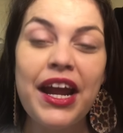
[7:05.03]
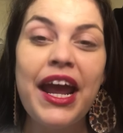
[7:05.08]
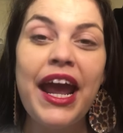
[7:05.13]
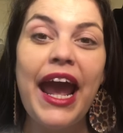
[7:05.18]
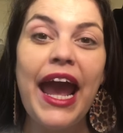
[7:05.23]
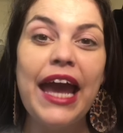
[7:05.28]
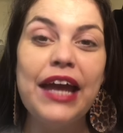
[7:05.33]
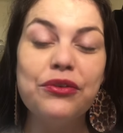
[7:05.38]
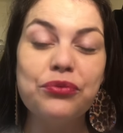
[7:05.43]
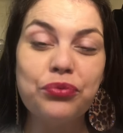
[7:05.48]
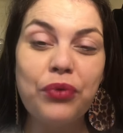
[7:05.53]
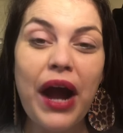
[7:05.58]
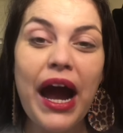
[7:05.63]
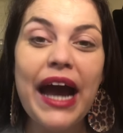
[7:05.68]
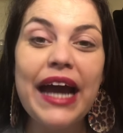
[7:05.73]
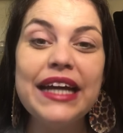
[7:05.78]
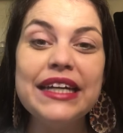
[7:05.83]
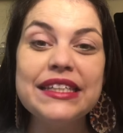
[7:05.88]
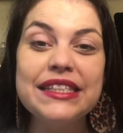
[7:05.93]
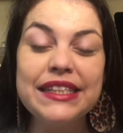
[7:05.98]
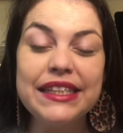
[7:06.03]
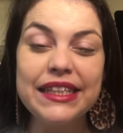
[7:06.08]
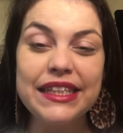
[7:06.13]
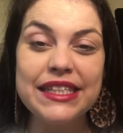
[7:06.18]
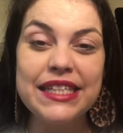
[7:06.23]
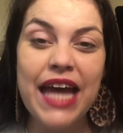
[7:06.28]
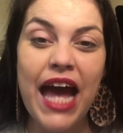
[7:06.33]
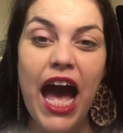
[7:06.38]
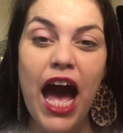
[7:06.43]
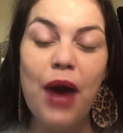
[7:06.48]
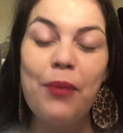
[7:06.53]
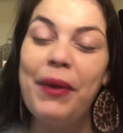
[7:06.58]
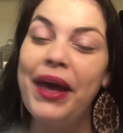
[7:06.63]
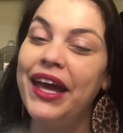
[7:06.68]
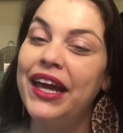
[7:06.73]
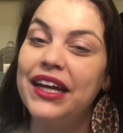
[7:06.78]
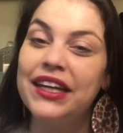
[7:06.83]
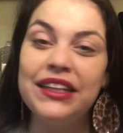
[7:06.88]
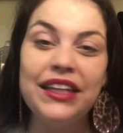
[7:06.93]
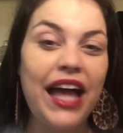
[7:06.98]
and rise to the top
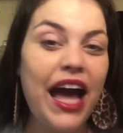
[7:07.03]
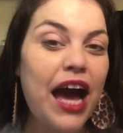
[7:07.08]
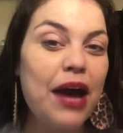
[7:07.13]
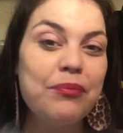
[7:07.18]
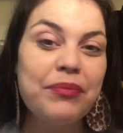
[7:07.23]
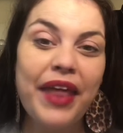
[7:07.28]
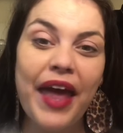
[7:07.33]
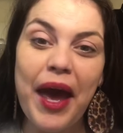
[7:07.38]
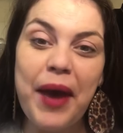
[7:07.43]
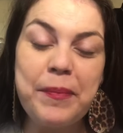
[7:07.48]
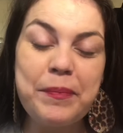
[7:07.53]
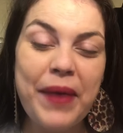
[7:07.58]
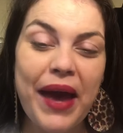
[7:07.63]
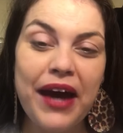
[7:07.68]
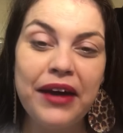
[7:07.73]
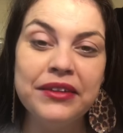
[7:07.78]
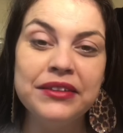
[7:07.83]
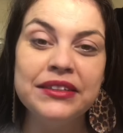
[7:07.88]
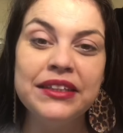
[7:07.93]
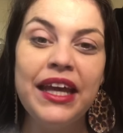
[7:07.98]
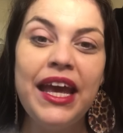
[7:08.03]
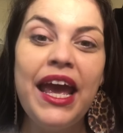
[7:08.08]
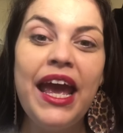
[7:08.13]
and climb that mountain